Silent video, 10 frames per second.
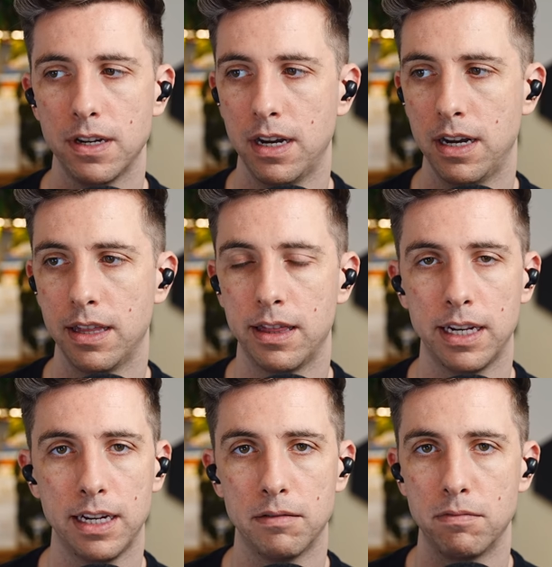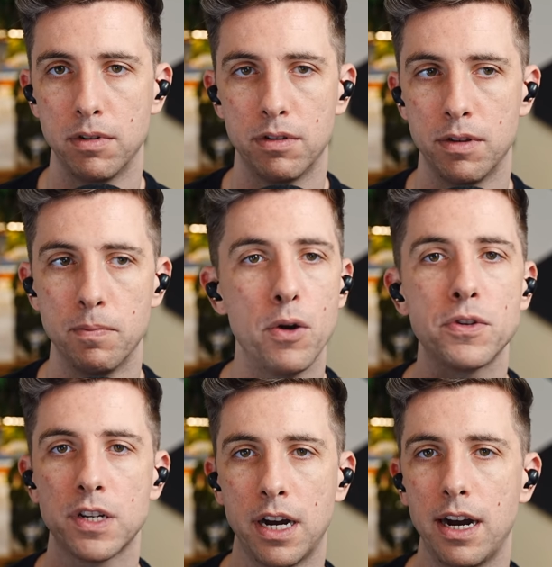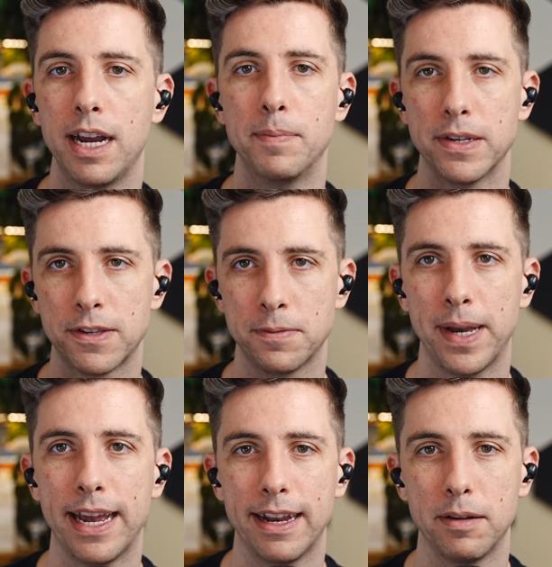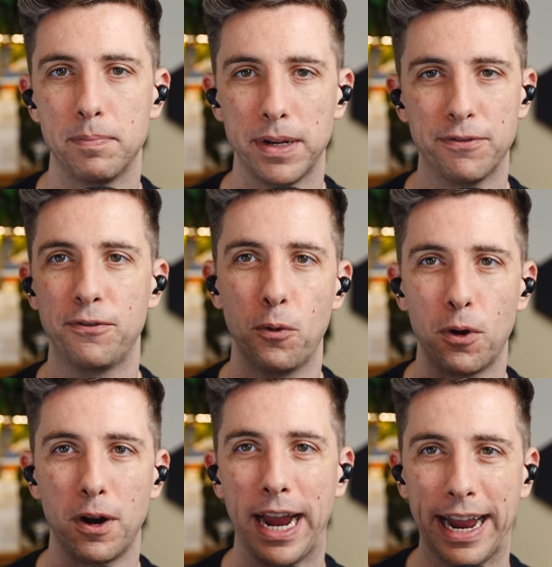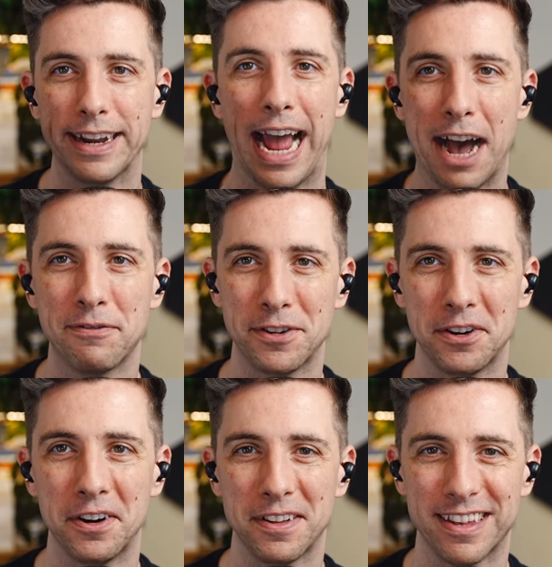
uh, the the most time is spent before and after the